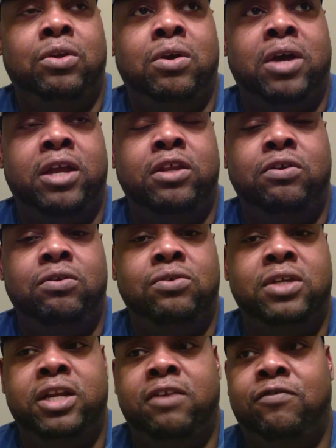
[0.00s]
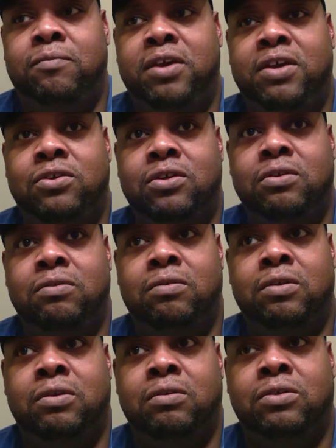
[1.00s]
You know how you use that information.
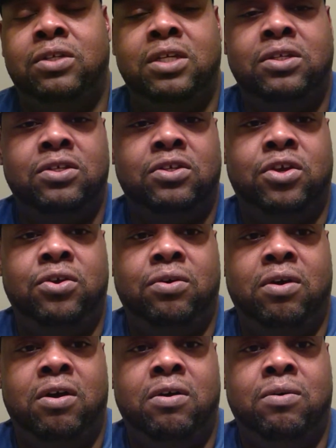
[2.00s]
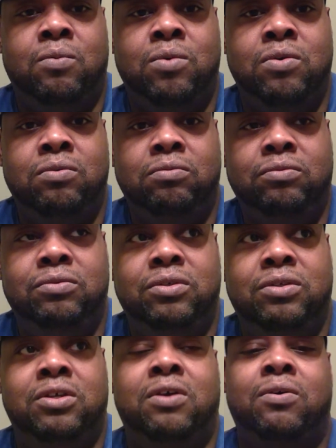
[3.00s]
Census cure all wounds.
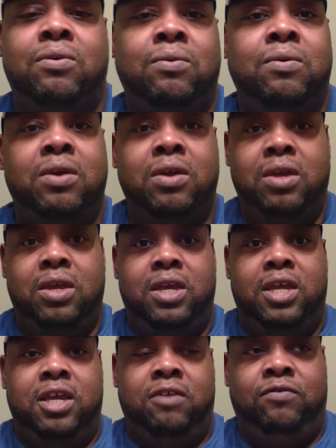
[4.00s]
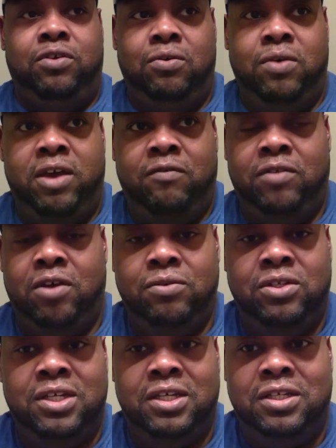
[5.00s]
So if you have low
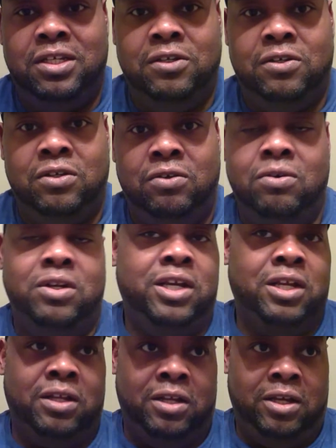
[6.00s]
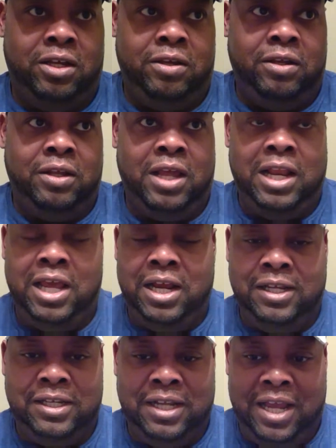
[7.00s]
census, you're going to get a lot
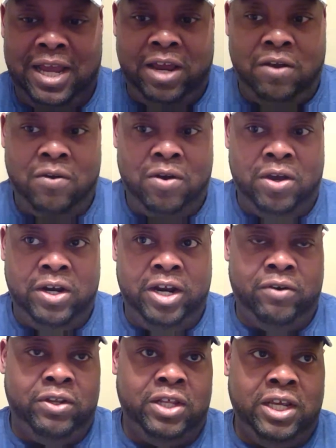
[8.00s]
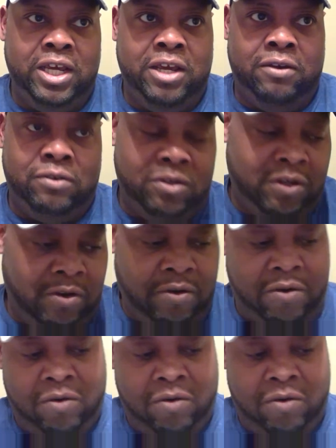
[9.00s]
of slack on everything else.